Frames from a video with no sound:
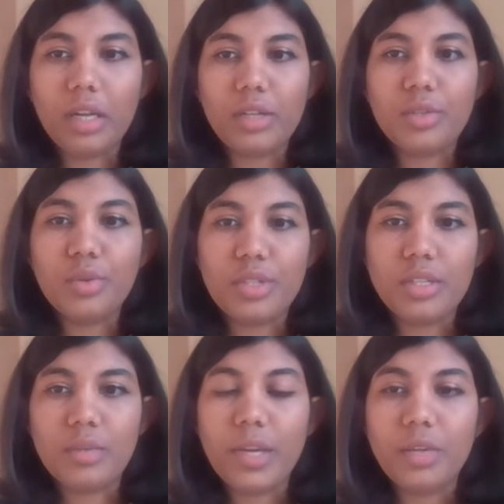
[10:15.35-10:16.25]

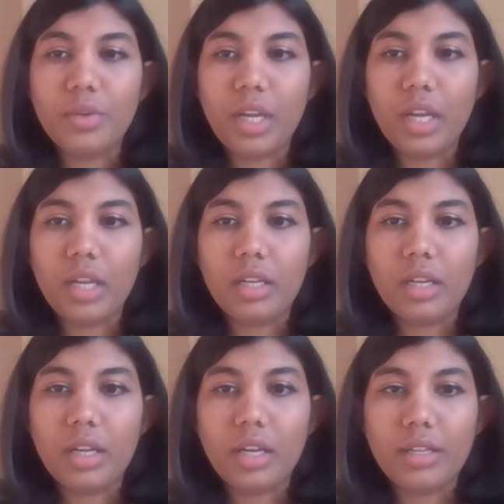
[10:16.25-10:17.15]
sources where you
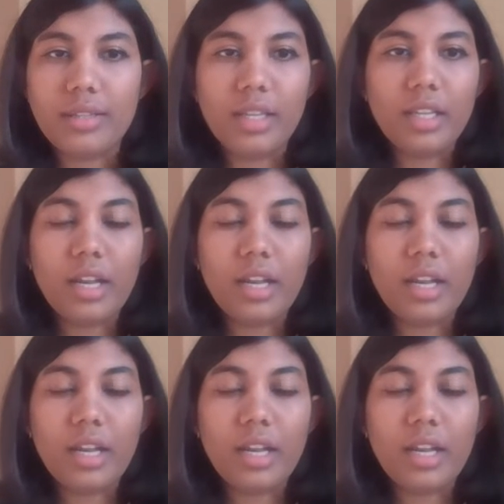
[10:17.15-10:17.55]
can see.